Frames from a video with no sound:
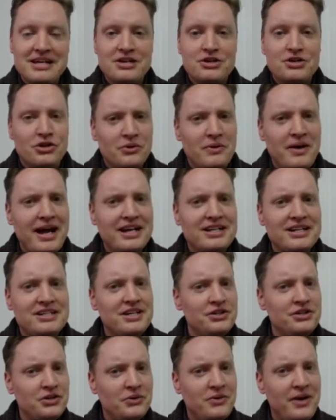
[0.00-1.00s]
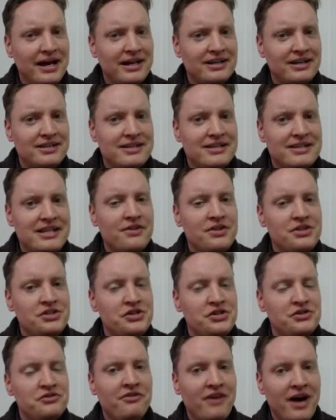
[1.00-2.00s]
Correct, incorrect. Now this
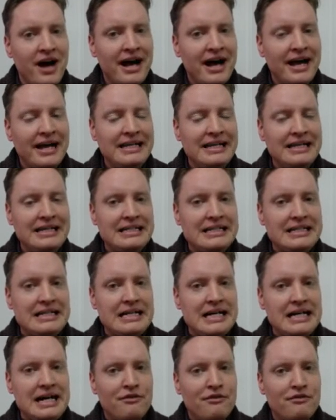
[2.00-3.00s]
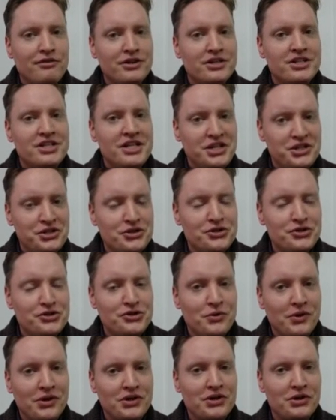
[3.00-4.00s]
is fine for teachers
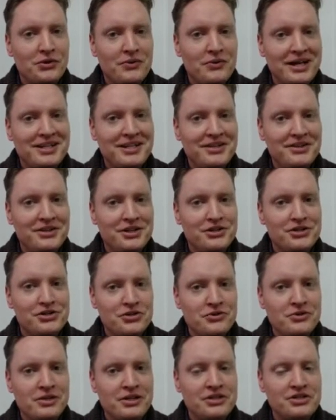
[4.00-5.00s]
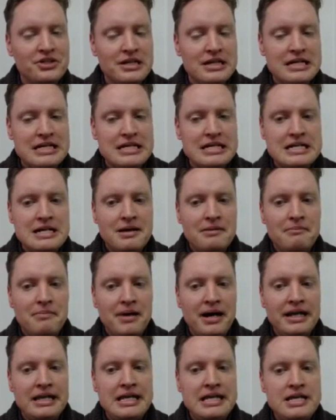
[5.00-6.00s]
who are correcting their students,
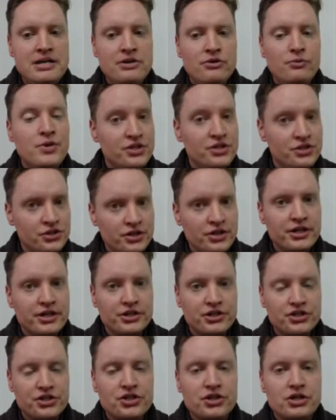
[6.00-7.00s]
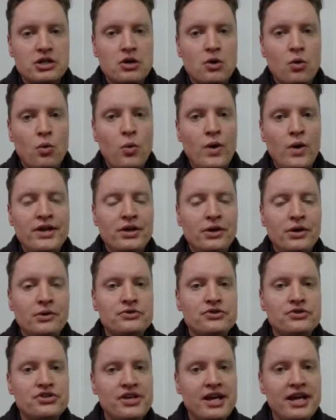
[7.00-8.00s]
but in research we
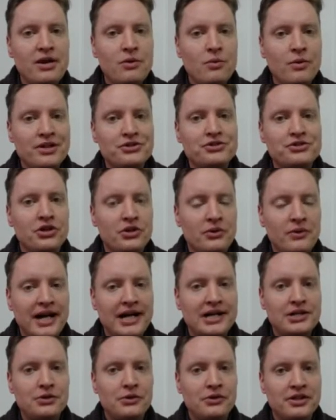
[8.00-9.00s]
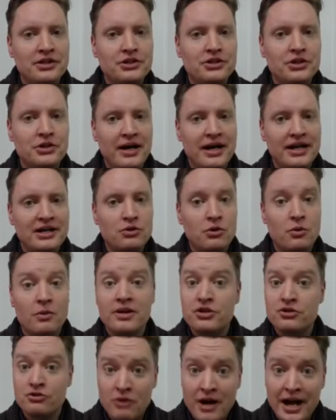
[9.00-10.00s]
don't say what is correct or incorrect or what
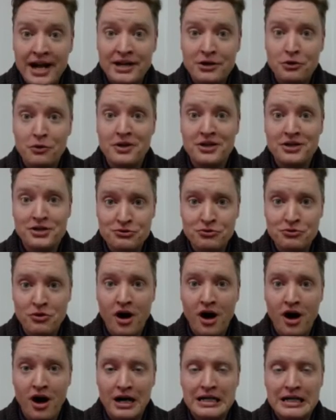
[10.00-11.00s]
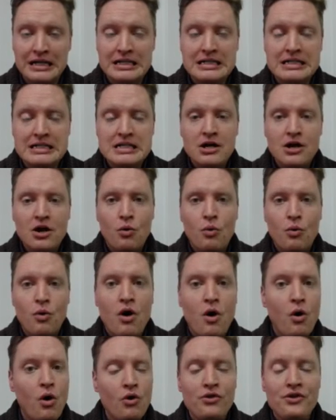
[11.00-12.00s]
is right or what is wrong.
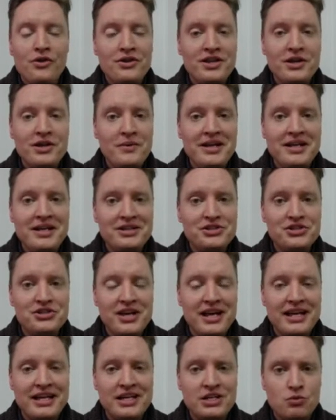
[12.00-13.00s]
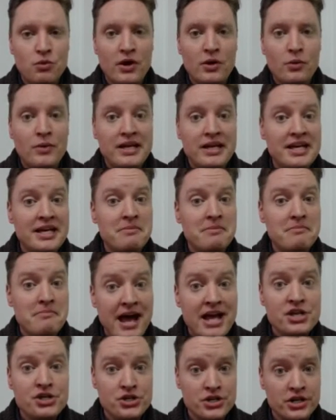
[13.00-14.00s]
Only thing we can say is what we can
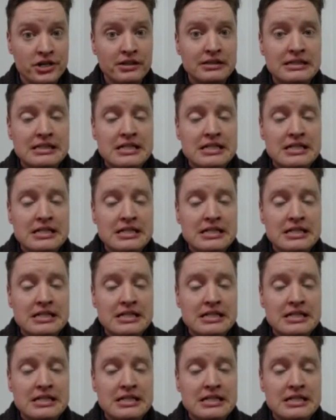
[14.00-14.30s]
measure.